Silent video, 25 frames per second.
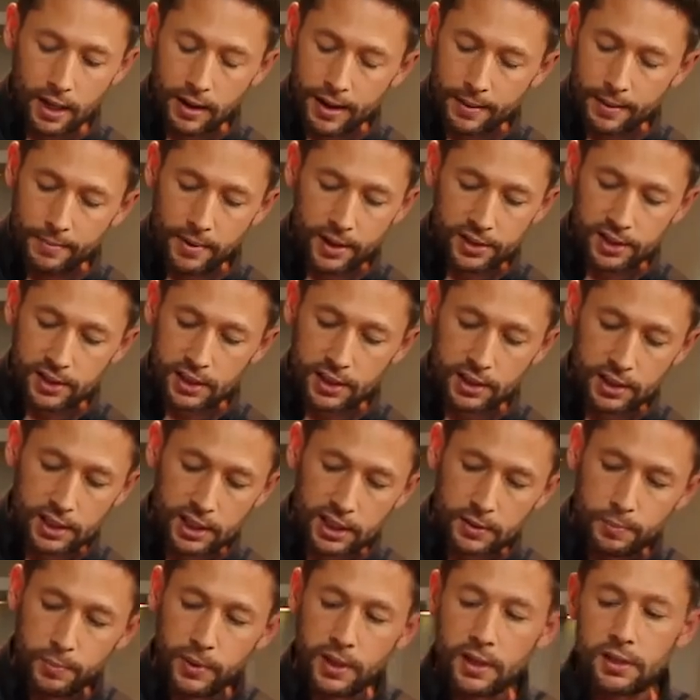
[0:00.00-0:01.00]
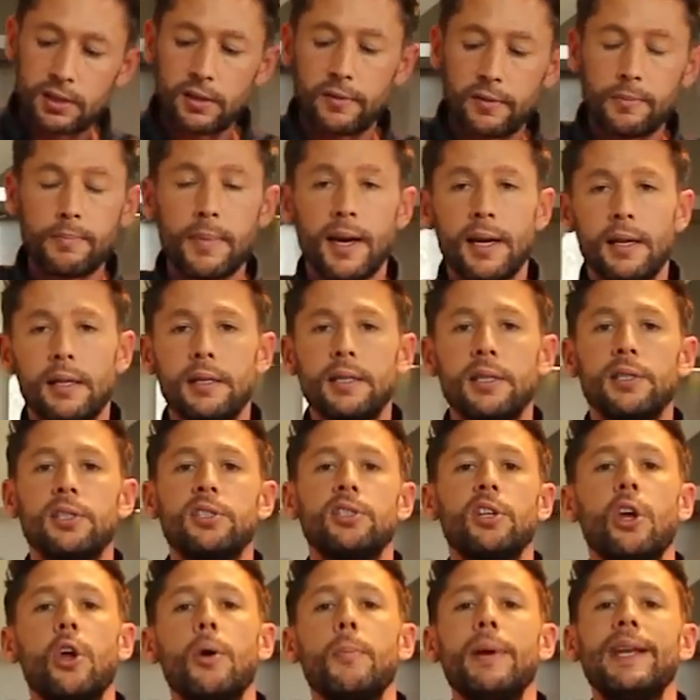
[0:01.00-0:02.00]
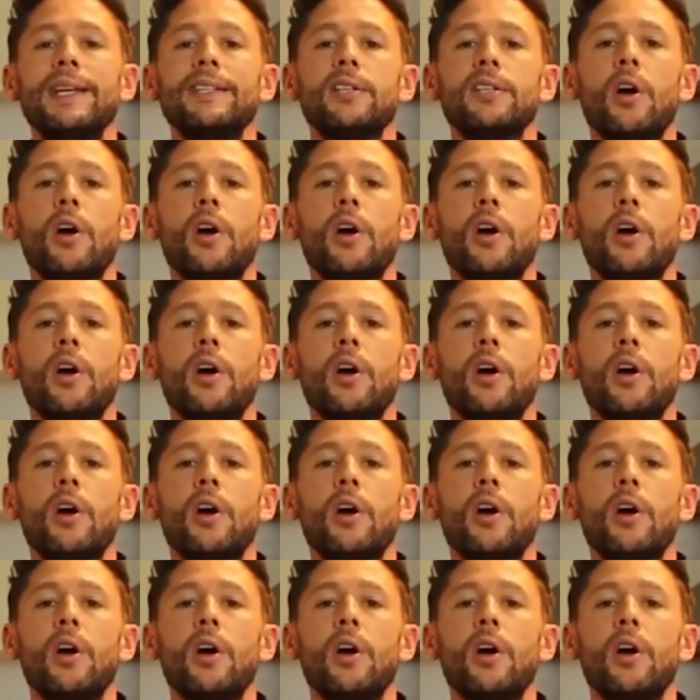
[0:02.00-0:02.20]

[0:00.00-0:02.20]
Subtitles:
know how much this is because I've made this so many